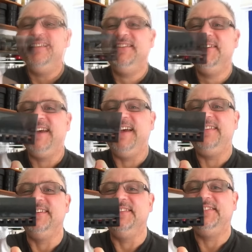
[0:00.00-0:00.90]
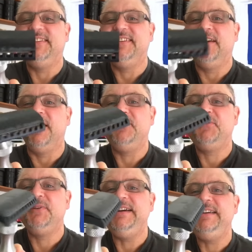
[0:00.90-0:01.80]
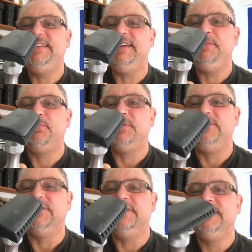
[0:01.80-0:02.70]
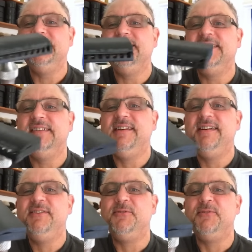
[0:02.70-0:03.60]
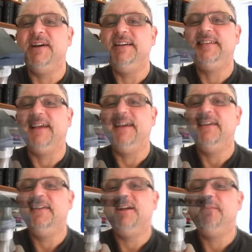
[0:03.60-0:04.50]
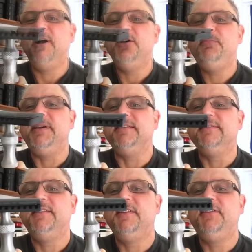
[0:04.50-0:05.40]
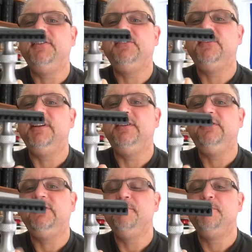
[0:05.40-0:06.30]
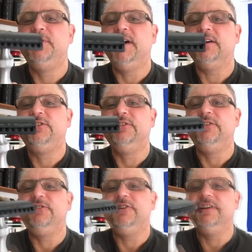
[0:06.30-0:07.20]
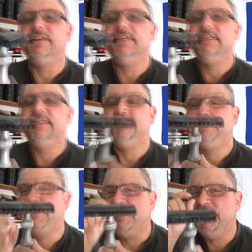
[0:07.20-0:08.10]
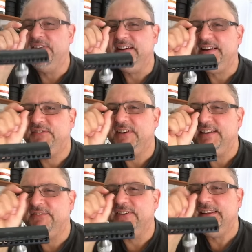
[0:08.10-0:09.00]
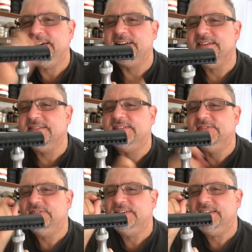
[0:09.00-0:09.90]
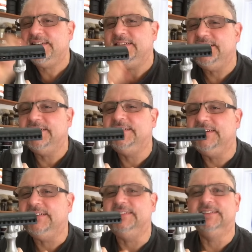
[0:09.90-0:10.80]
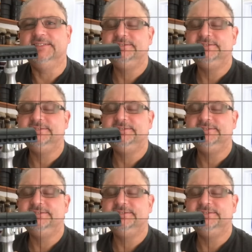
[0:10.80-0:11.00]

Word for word: Look at this, a 3D printed razor. I'm hoping that this is in production this year. It's getting very, very, very close, very close indeed.